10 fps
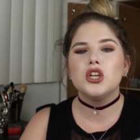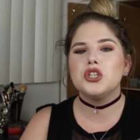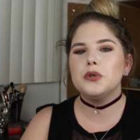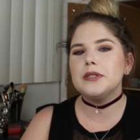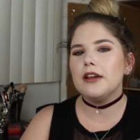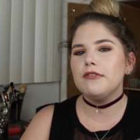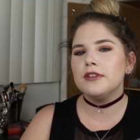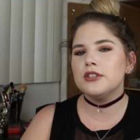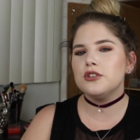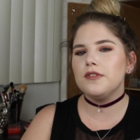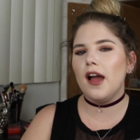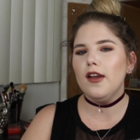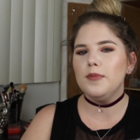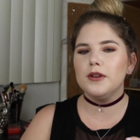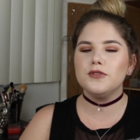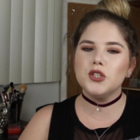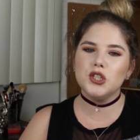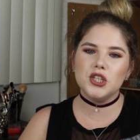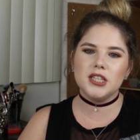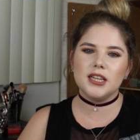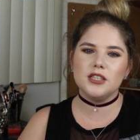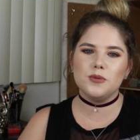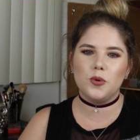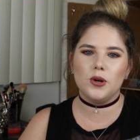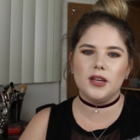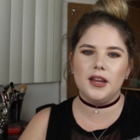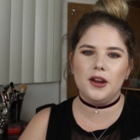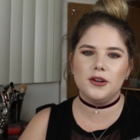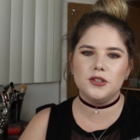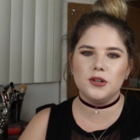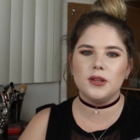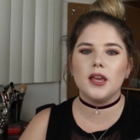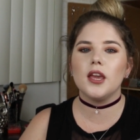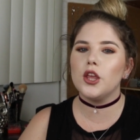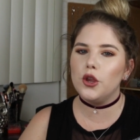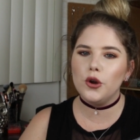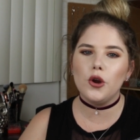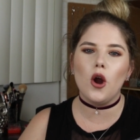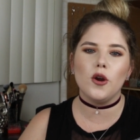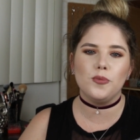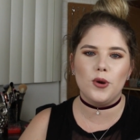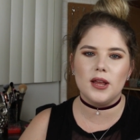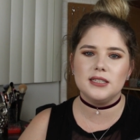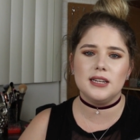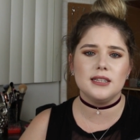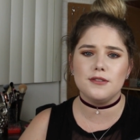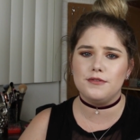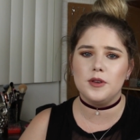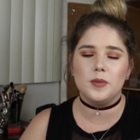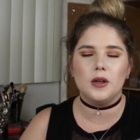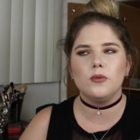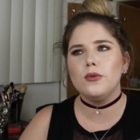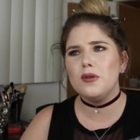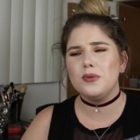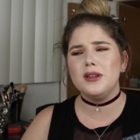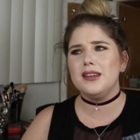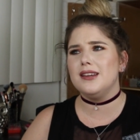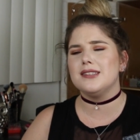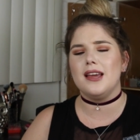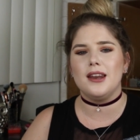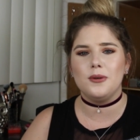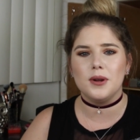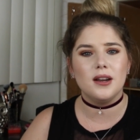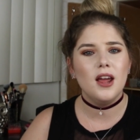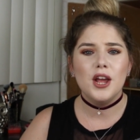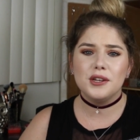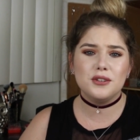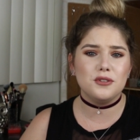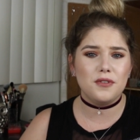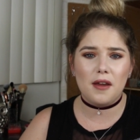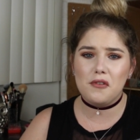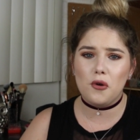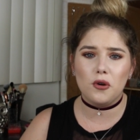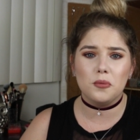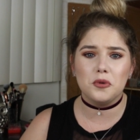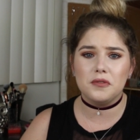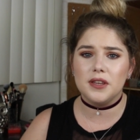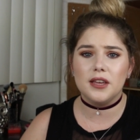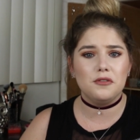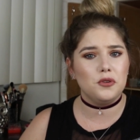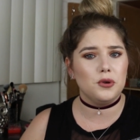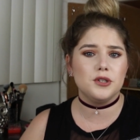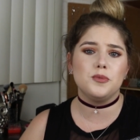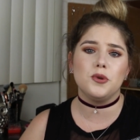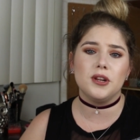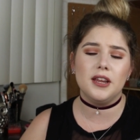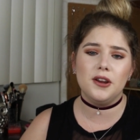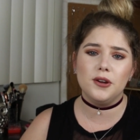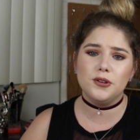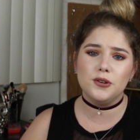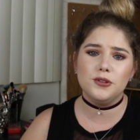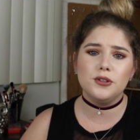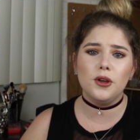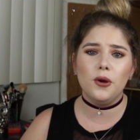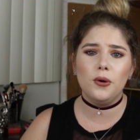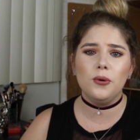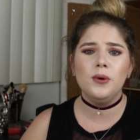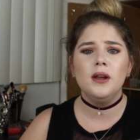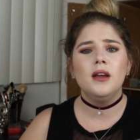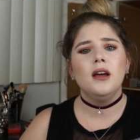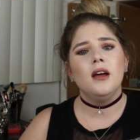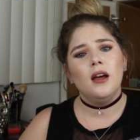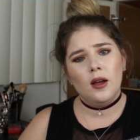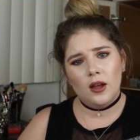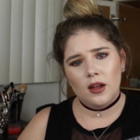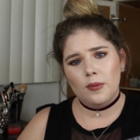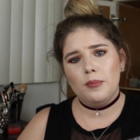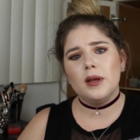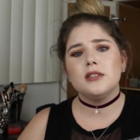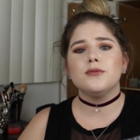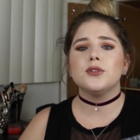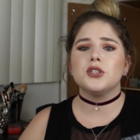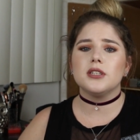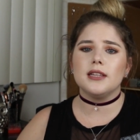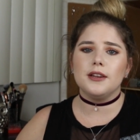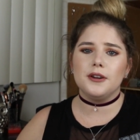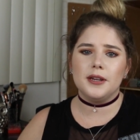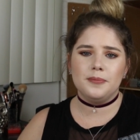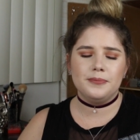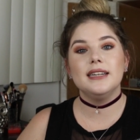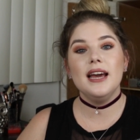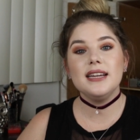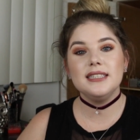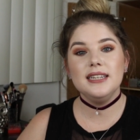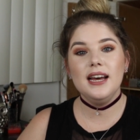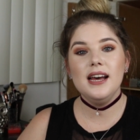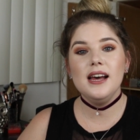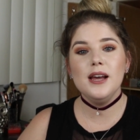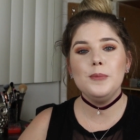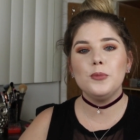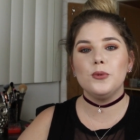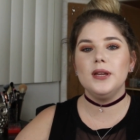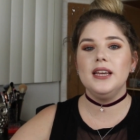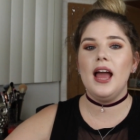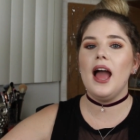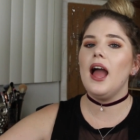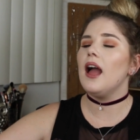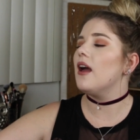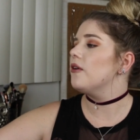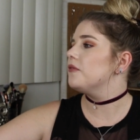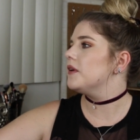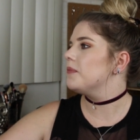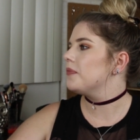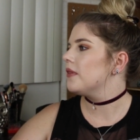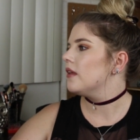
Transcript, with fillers: she would definitely survive. But if she's just like a supporting character, like, you're hard pressed as a female, well, really as anyone, to survive a horror movie if you're a supporting character. So best of wishes, Clary. Next up, we have